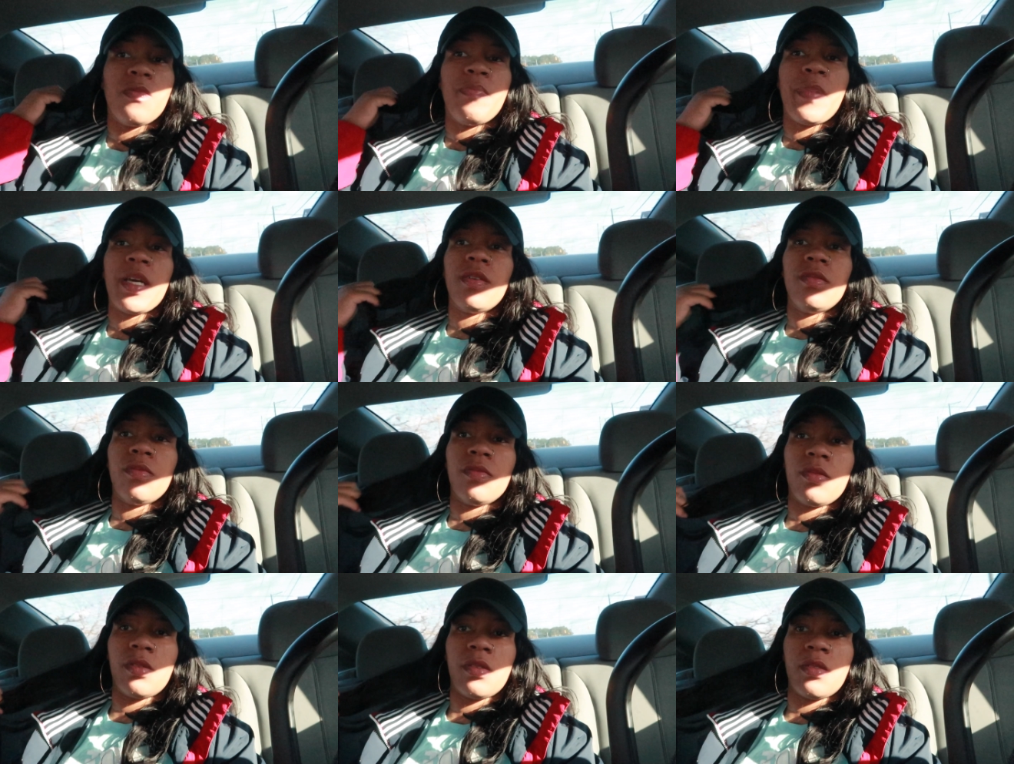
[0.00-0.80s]

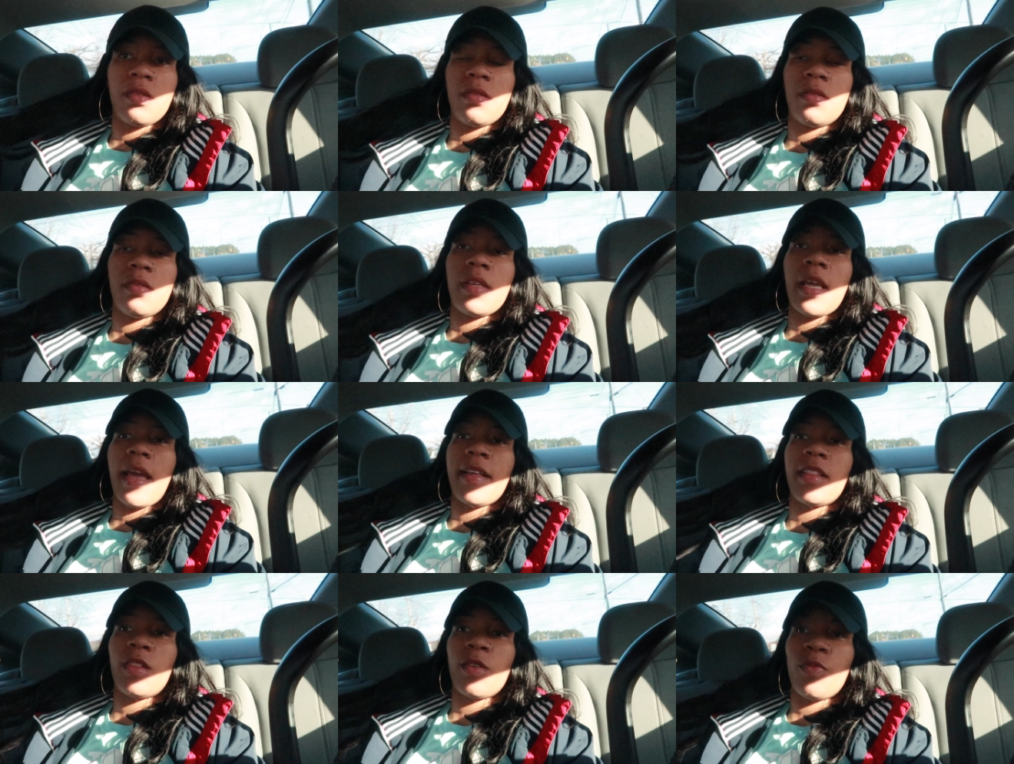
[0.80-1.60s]
Belk's
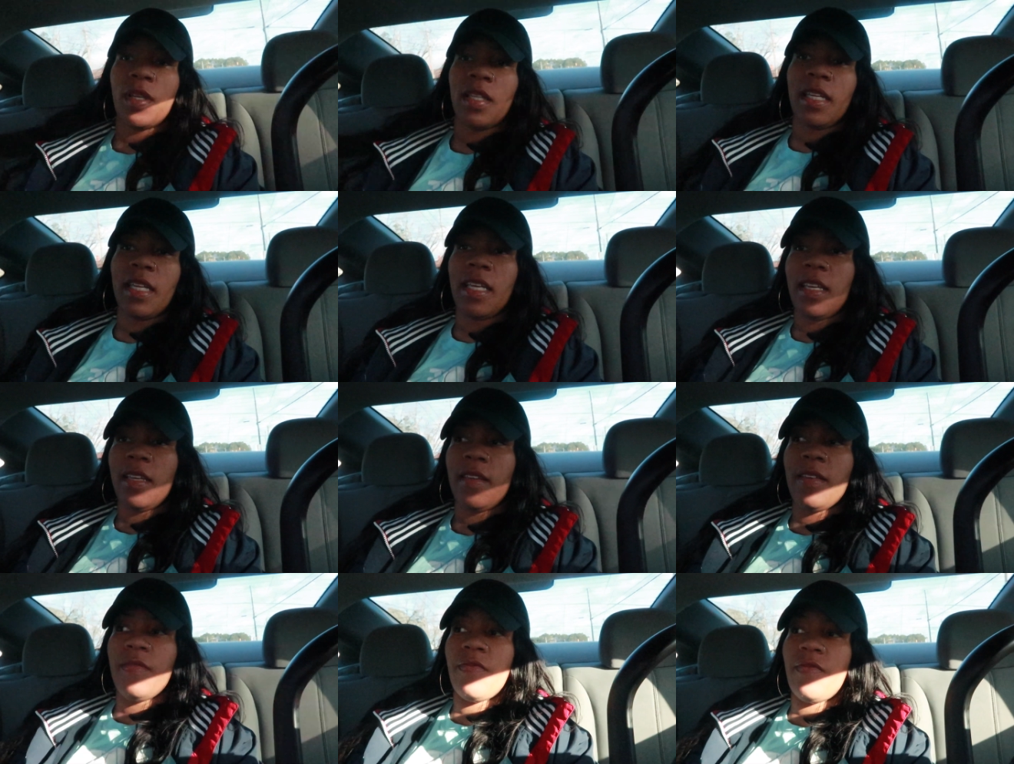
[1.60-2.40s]
after we
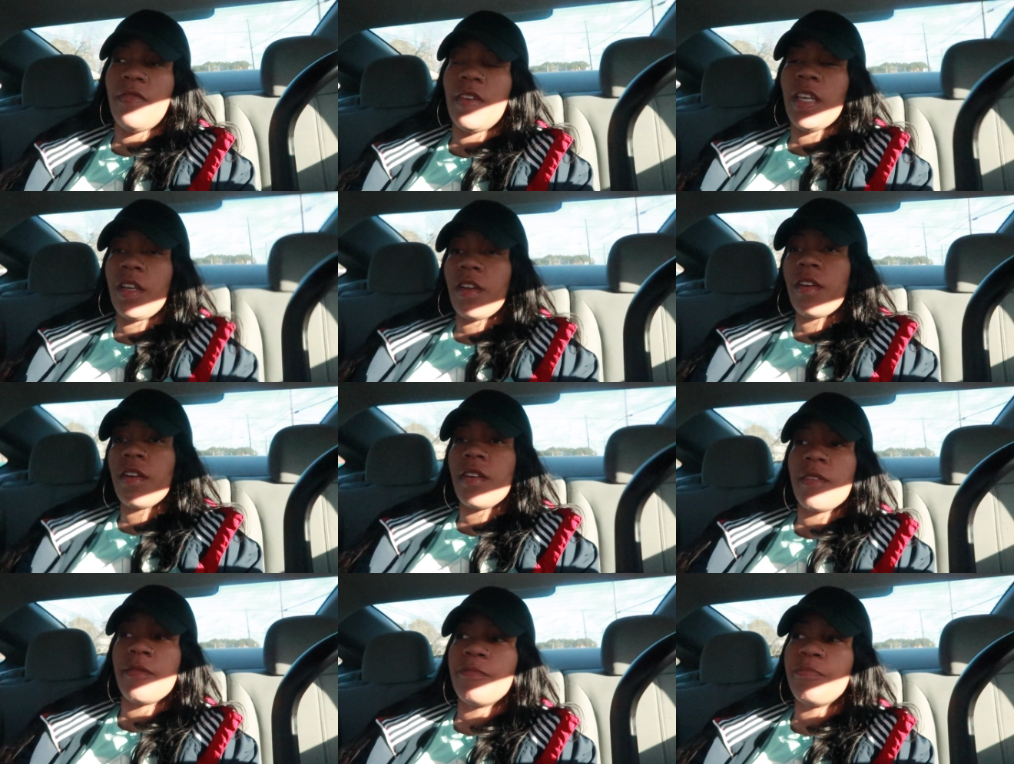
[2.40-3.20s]
leave here
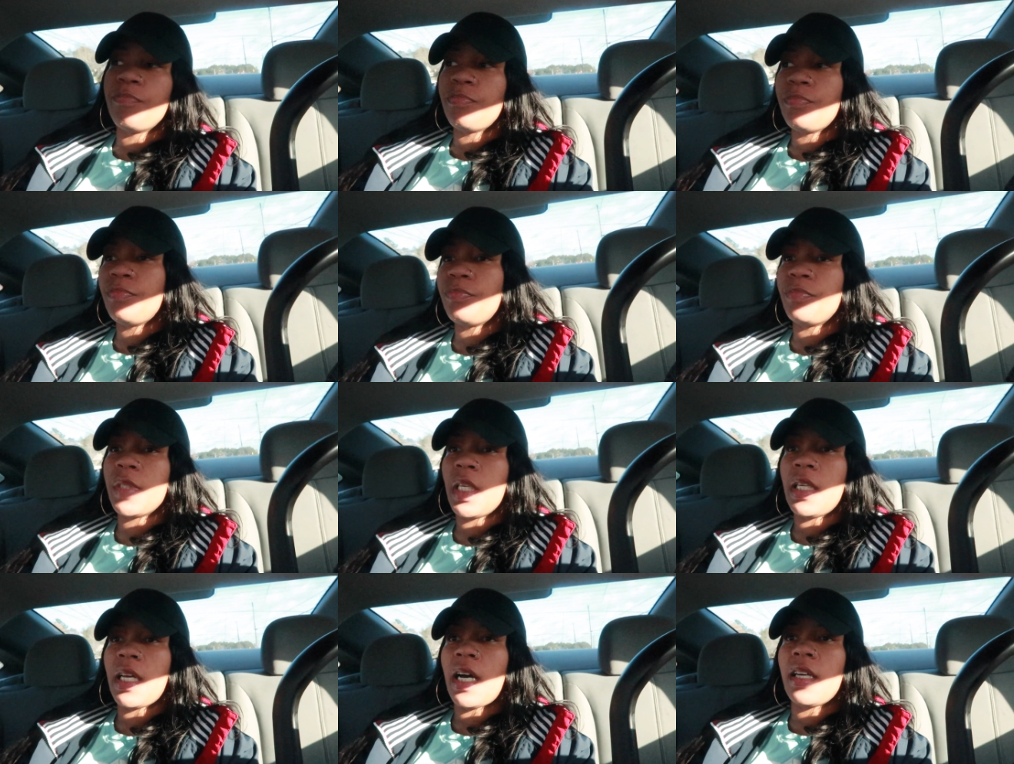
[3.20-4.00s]

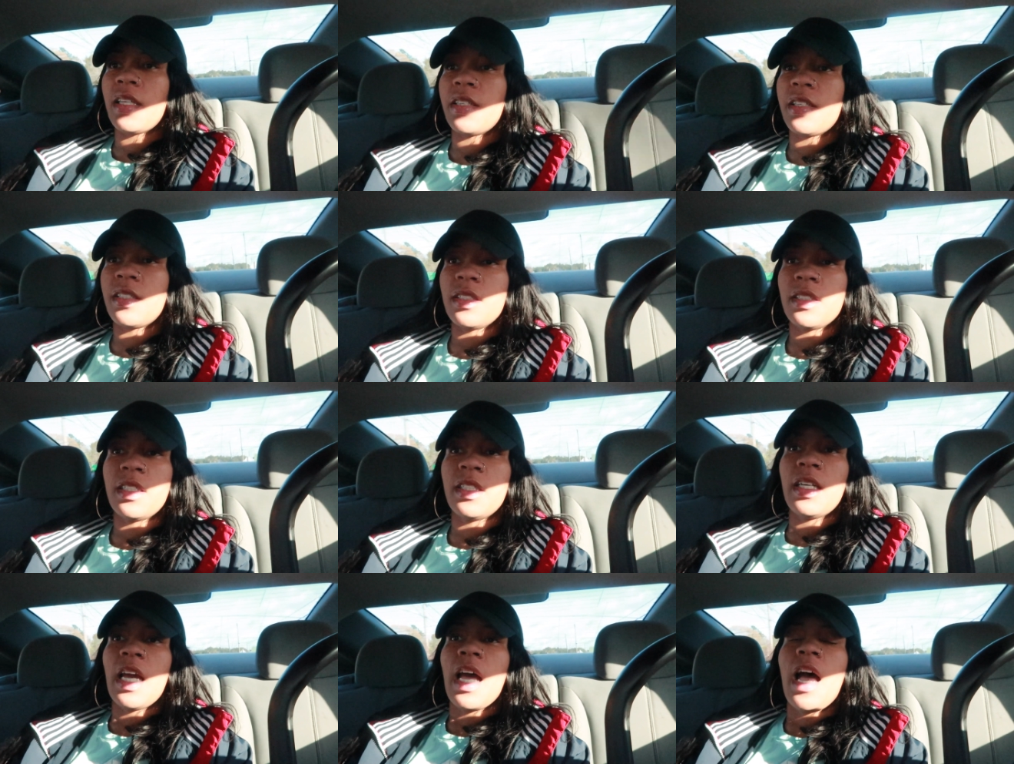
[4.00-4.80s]
the doctor
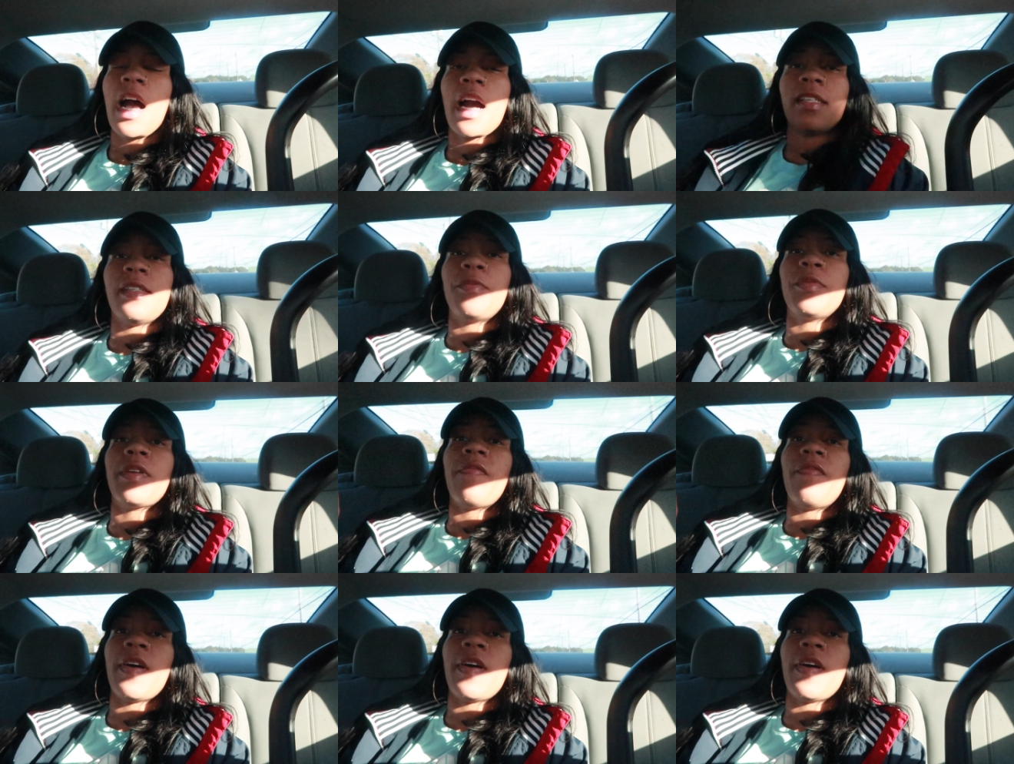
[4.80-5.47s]
because i want to